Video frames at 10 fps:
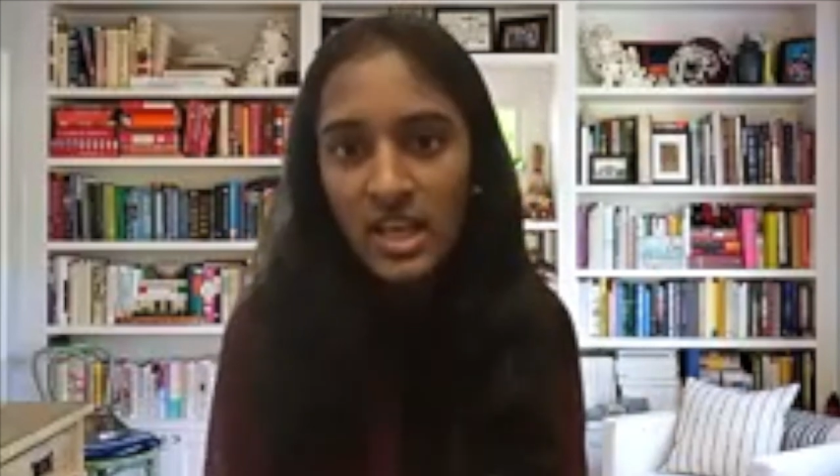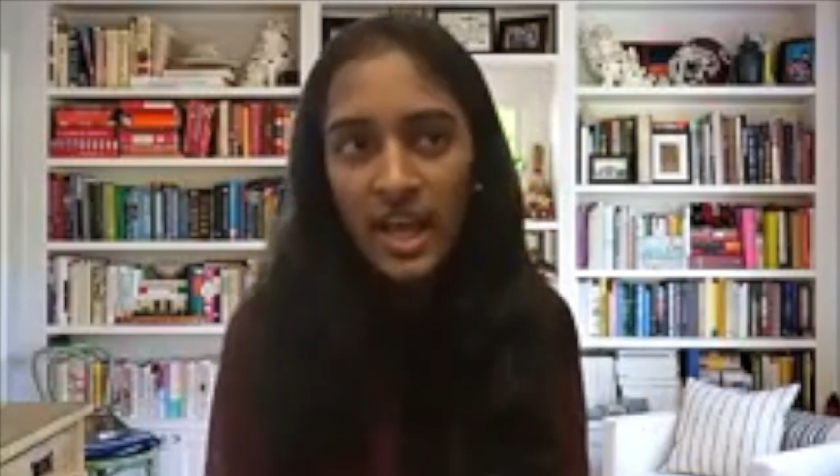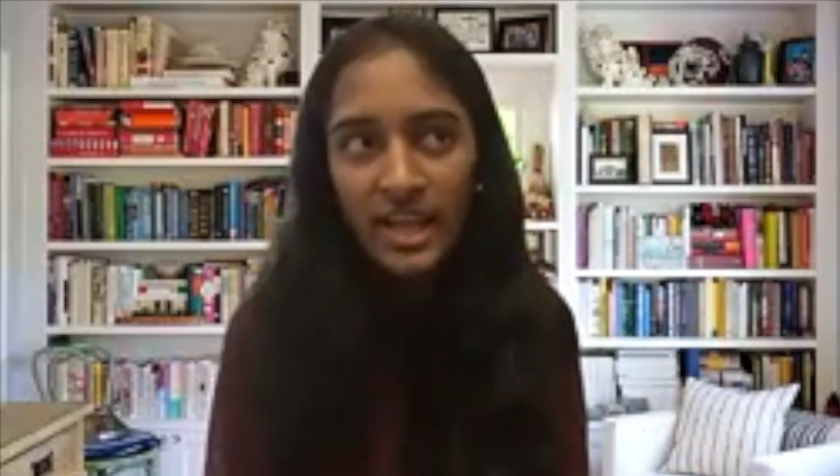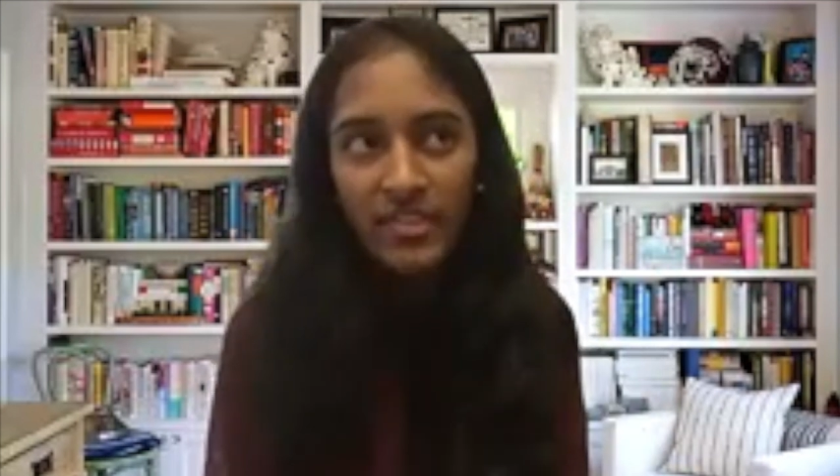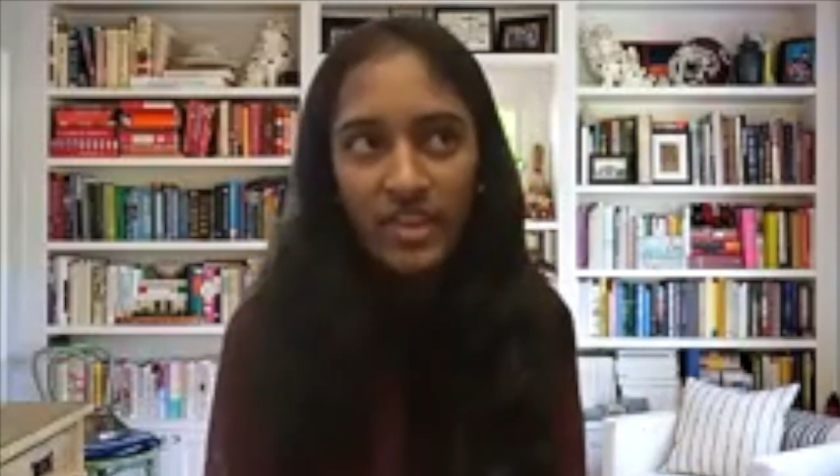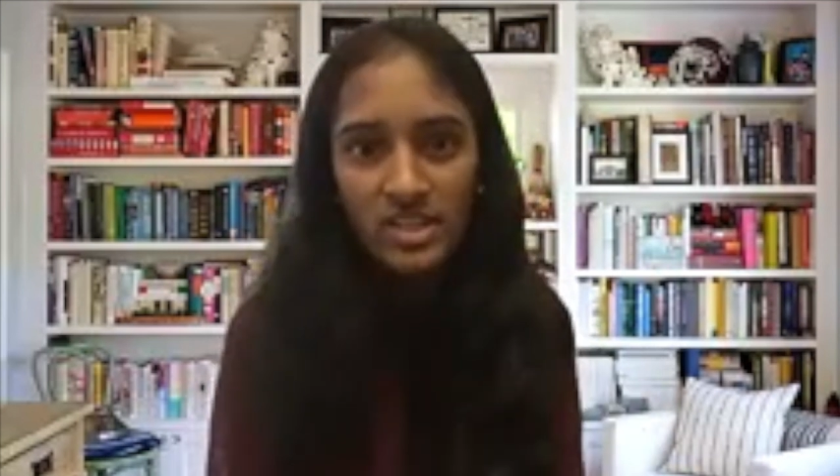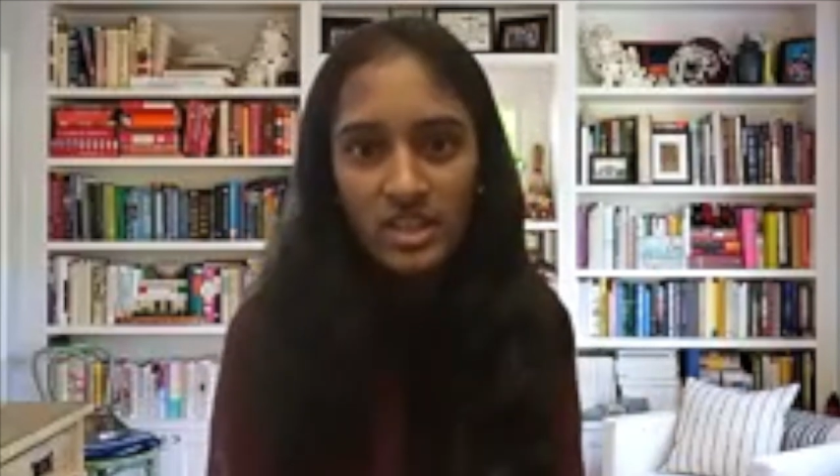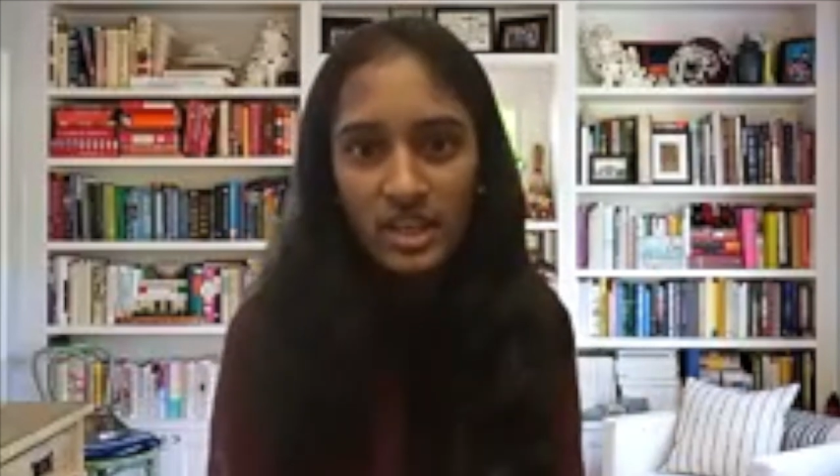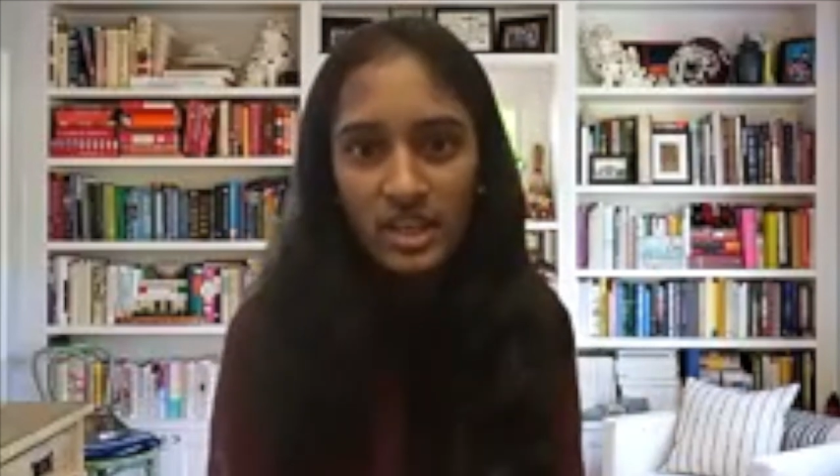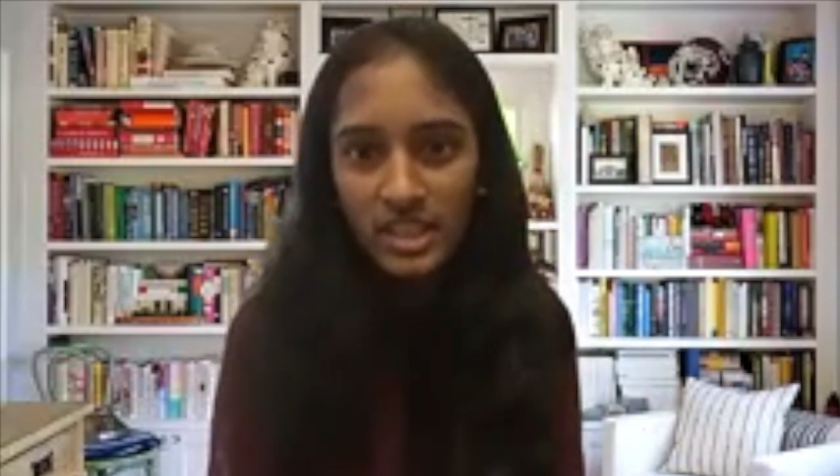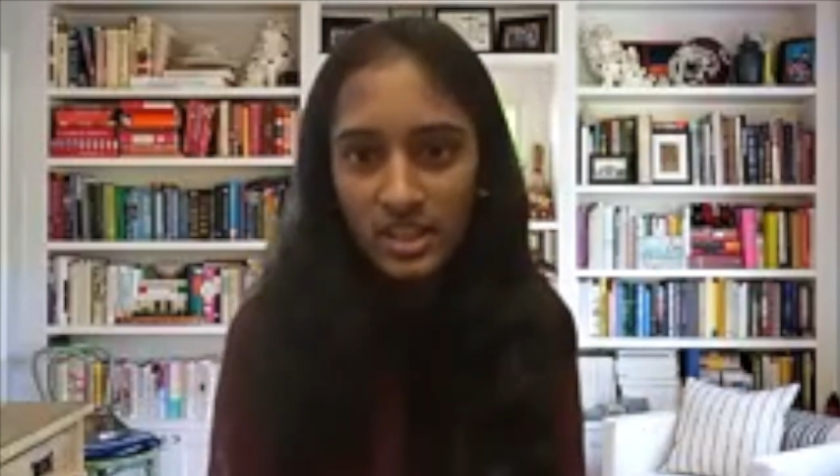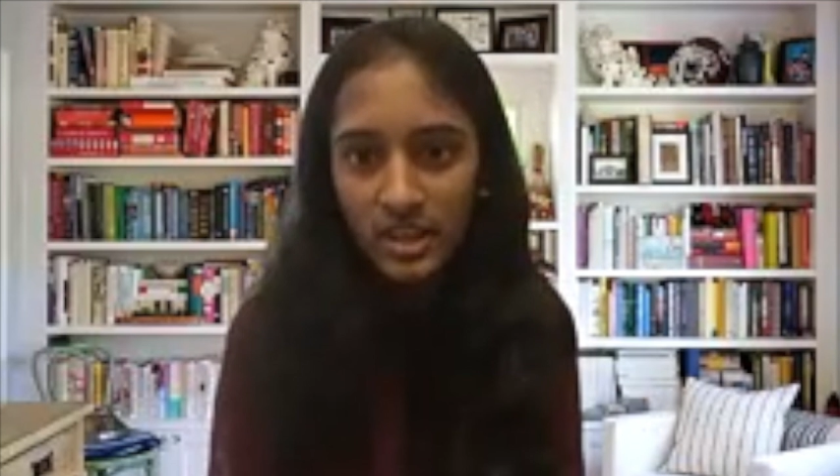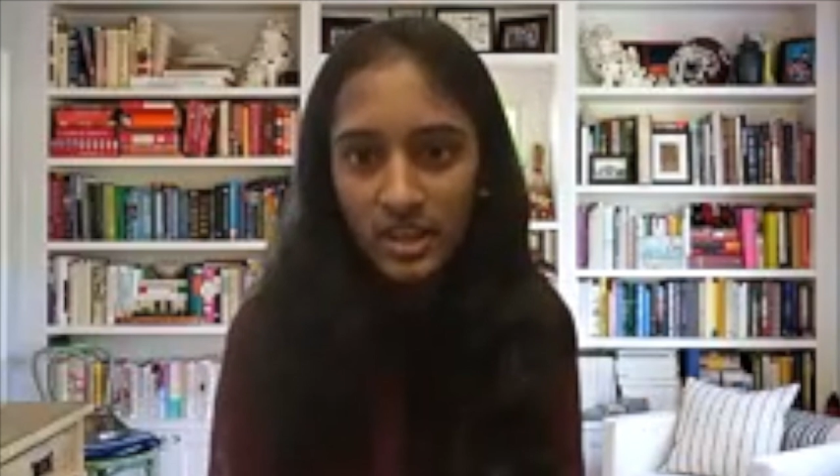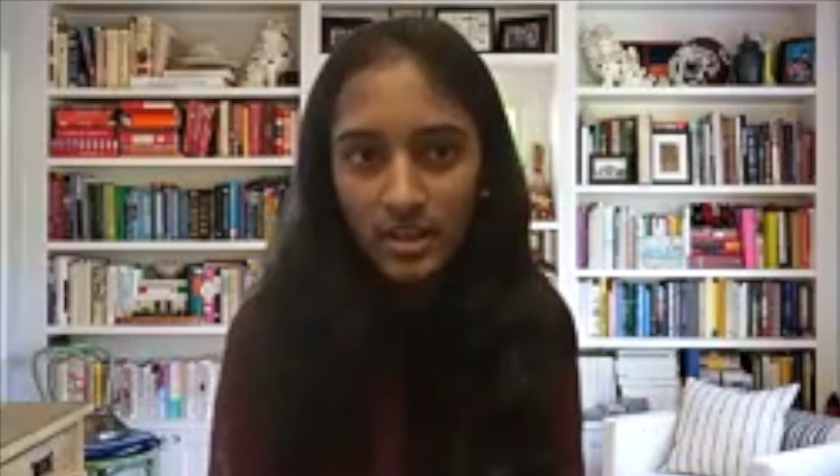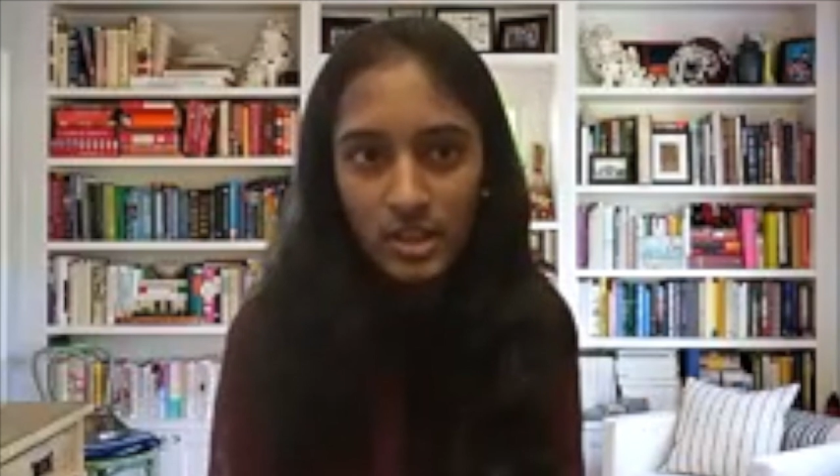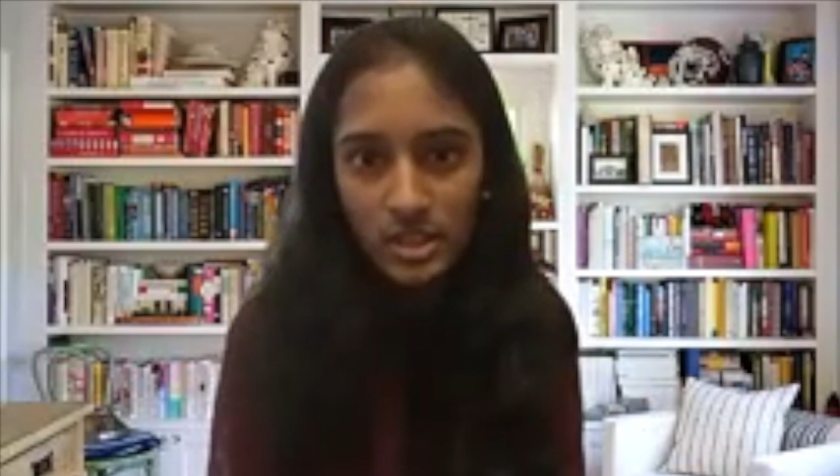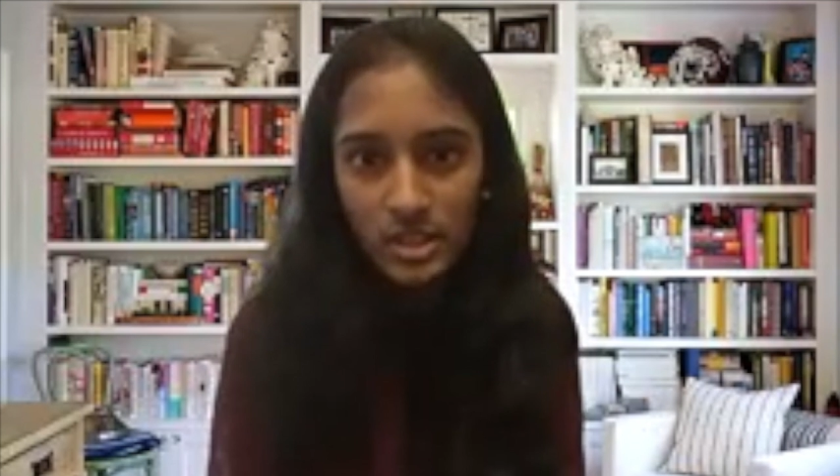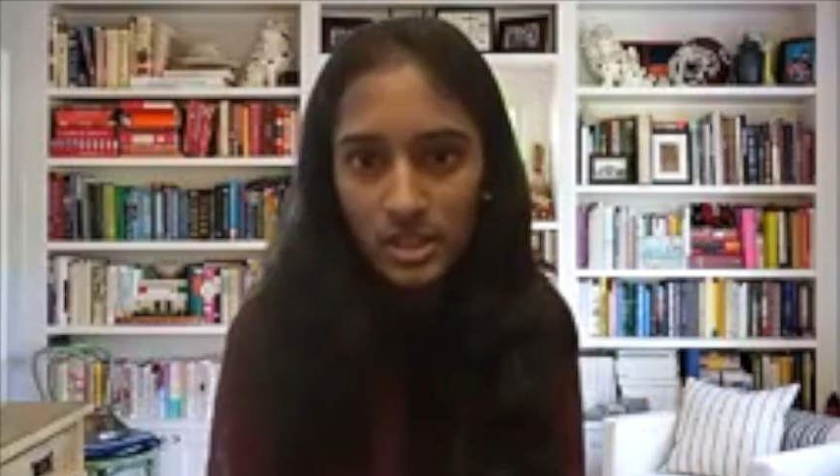and there's an integrated reasoning